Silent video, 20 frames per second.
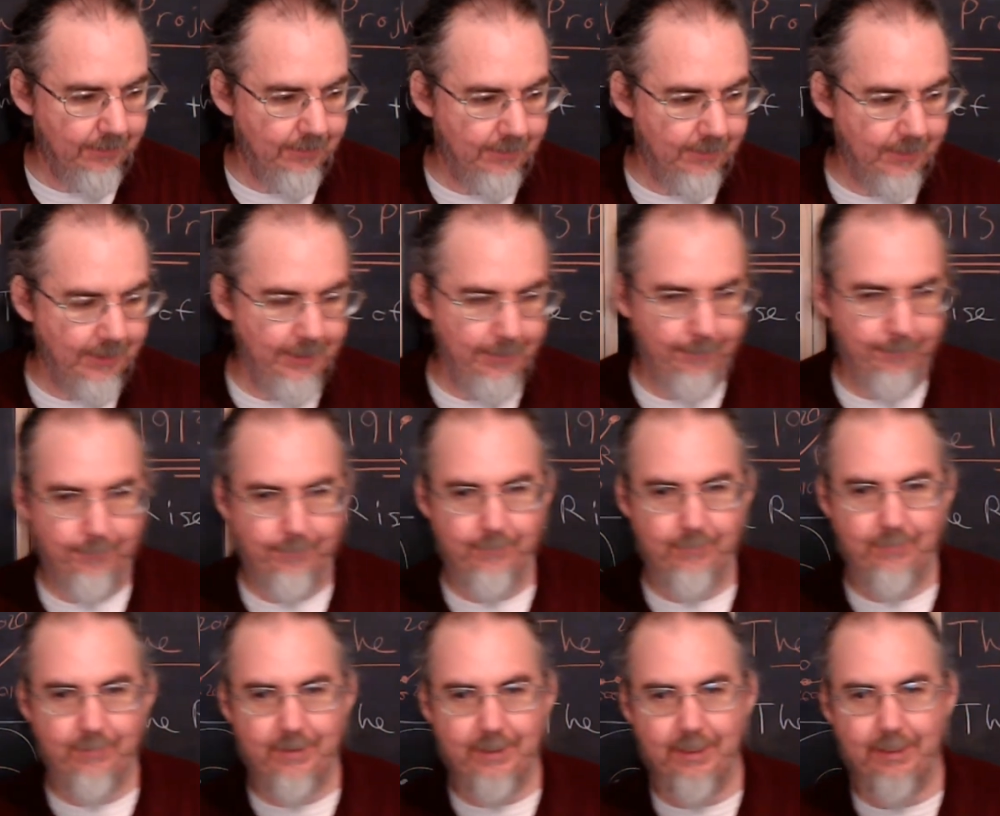keep
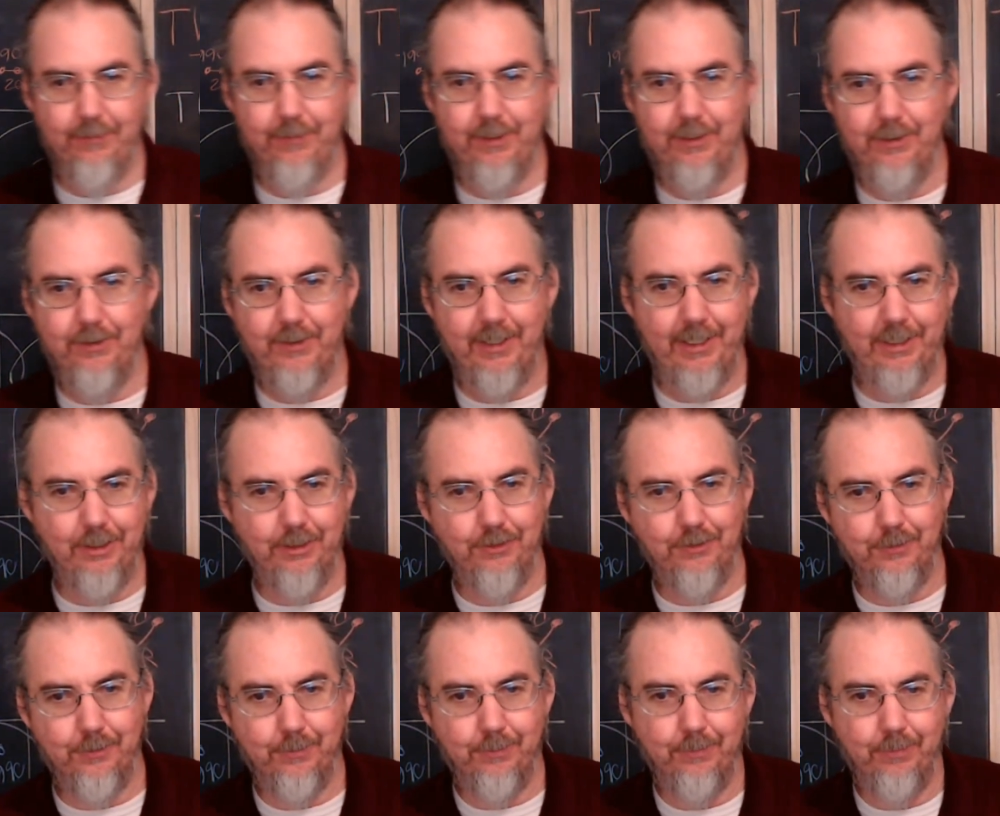TV stations
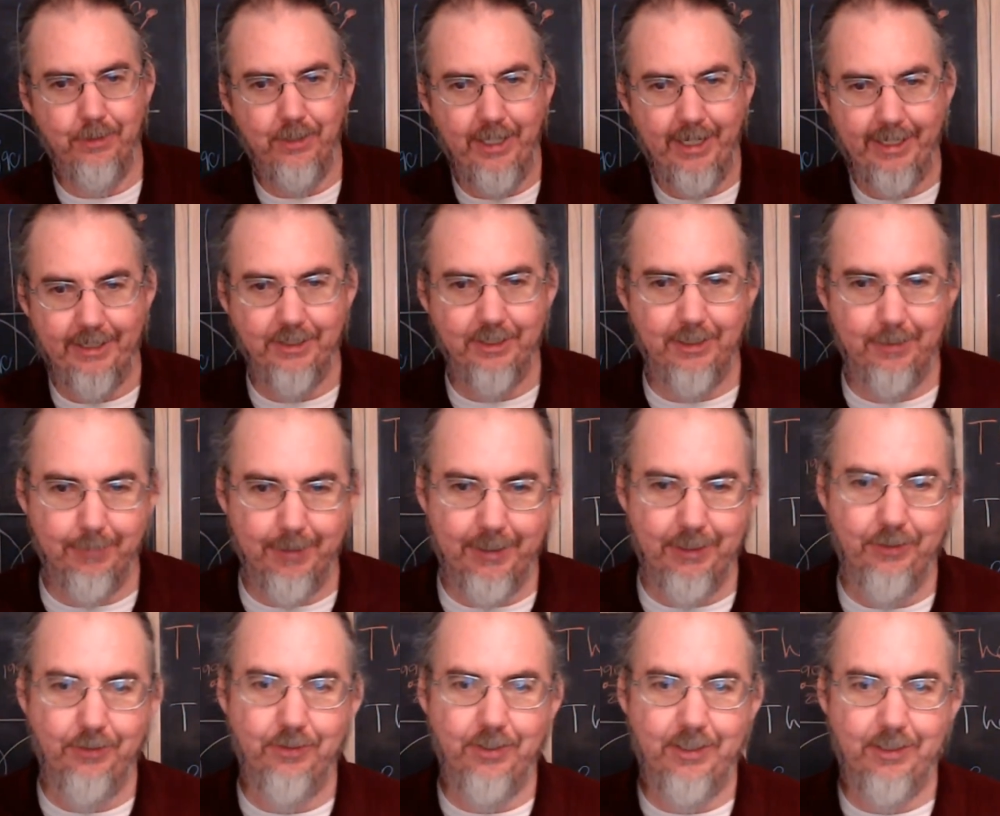from clashing by
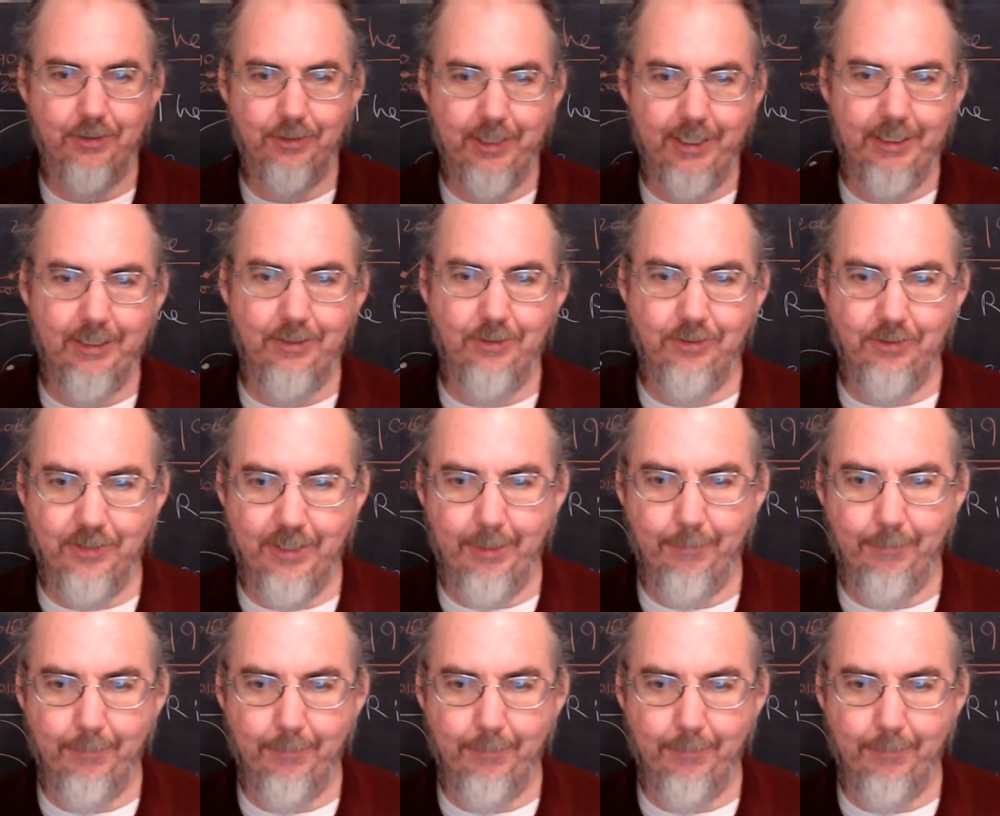trying to use the same